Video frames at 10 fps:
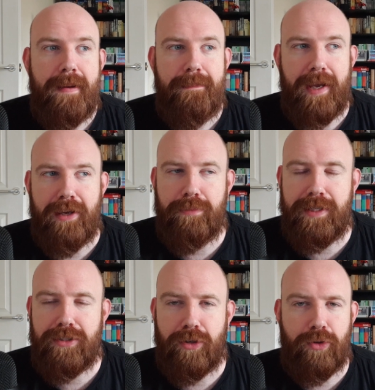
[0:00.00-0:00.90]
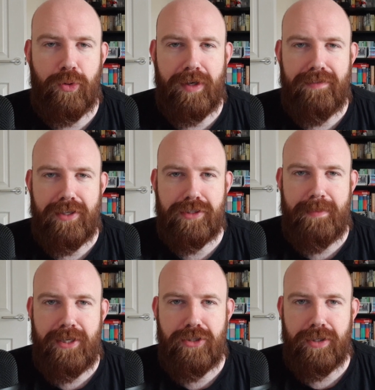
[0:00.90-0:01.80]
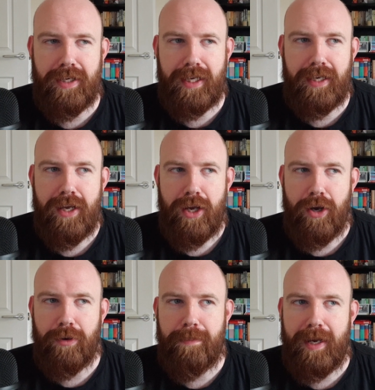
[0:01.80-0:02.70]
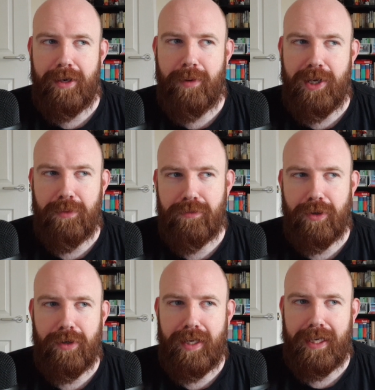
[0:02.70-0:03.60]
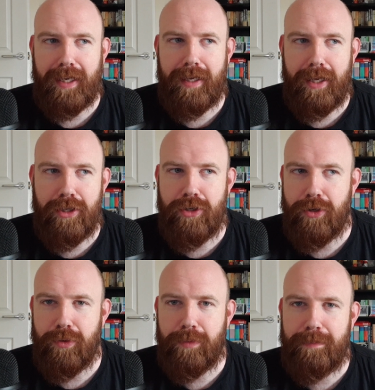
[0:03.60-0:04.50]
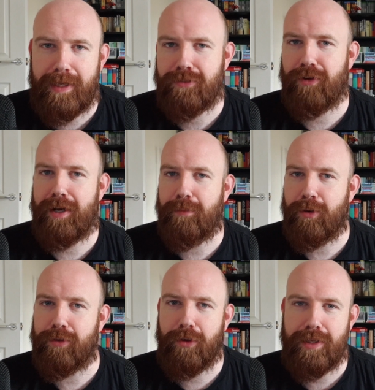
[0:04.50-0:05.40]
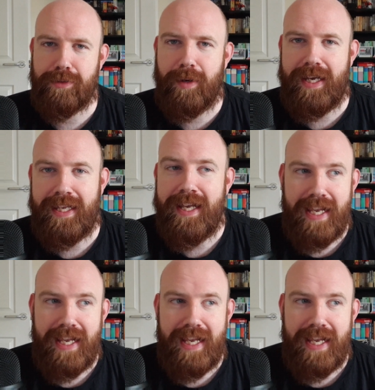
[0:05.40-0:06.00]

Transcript: But it would be so cool if they just mentioned like, oh, by the way, we've got like a new Battle Royale mode on its way.